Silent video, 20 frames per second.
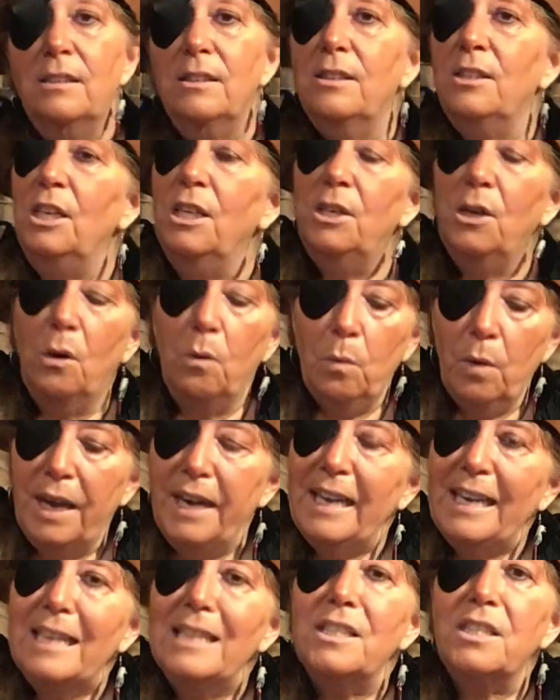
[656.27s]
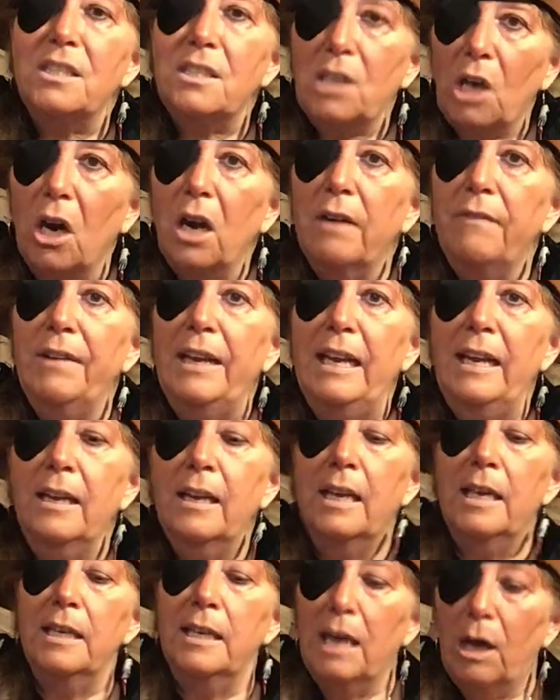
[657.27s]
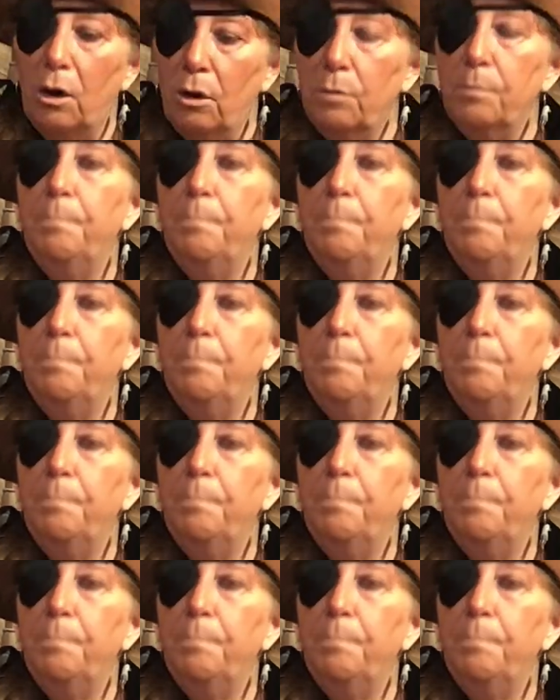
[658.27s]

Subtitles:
You don't want to get scurvy. Now